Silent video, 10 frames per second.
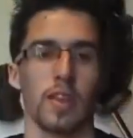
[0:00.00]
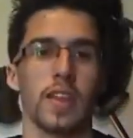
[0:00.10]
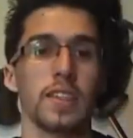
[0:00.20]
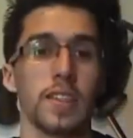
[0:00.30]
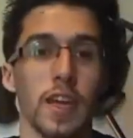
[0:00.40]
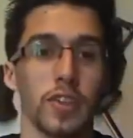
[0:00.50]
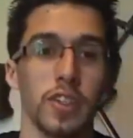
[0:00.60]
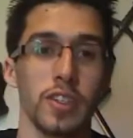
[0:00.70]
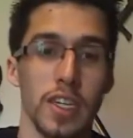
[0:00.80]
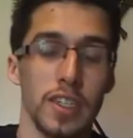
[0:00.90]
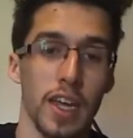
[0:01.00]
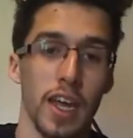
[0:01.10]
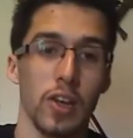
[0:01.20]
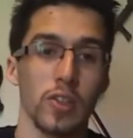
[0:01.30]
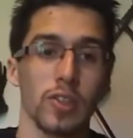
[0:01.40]
This section
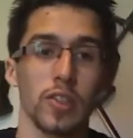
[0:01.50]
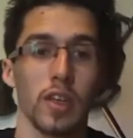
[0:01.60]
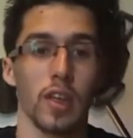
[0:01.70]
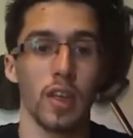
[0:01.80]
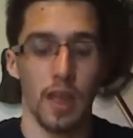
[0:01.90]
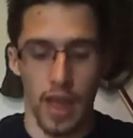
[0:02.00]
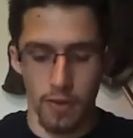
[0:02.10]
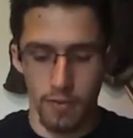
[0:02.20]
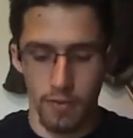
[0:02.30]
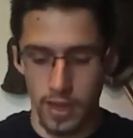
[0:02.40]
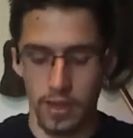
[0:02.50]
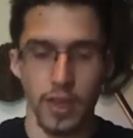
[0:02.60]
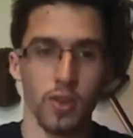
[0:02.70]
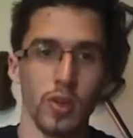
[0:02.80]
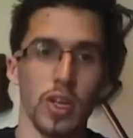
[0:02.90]
details everything that
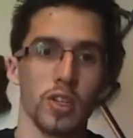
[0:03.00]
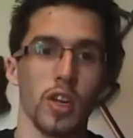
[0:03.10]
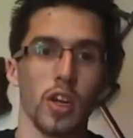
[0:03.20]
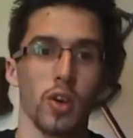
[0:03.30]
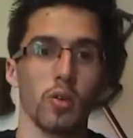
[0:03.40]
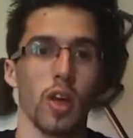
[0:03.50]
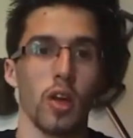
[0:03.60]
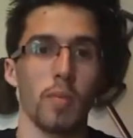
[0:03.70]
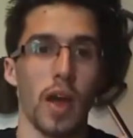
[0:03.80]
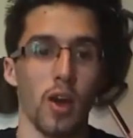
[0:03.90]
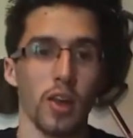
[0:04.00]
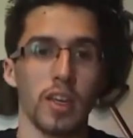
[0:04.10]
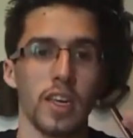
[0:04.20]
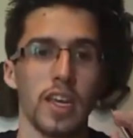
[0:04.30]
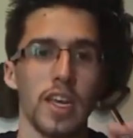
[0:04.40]
you need to know about
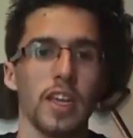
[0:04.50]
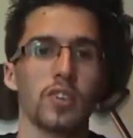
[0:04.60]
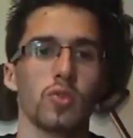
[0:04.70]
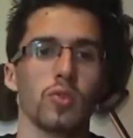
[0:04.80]
each